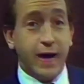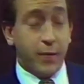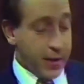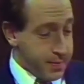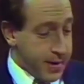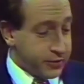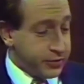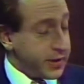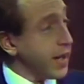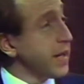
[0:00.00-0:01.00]
I want to
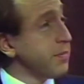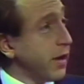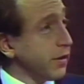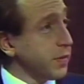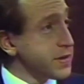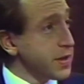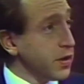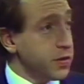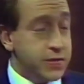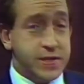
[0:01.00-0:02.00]
mention, Kenny Morrow, as you
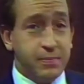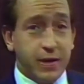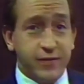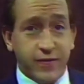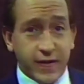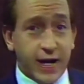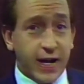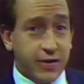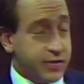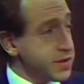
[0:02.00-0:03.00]
know, used to play for the
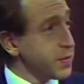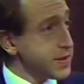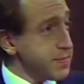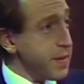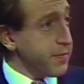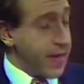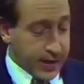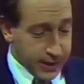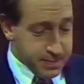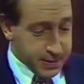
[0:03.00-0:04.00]
Islanders, was a member of that
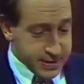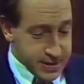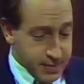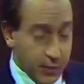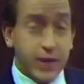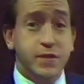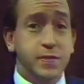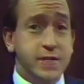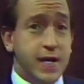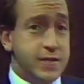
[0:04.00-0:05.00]
Olympic team. I went to
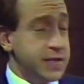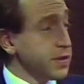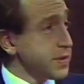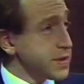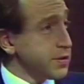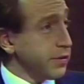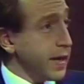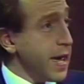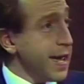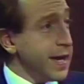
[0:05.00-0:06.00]
his house to do a story.
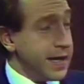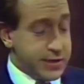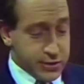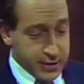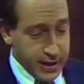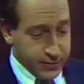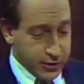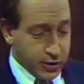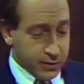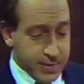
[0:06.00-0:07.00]
He took out the
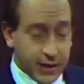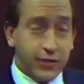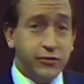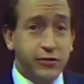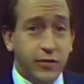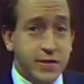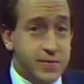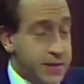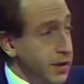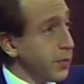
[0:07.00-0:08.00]
gold medal and showed it to
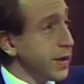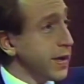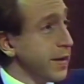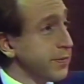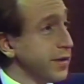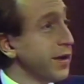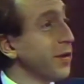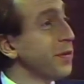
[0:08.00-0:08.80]
me. You know where he kept it?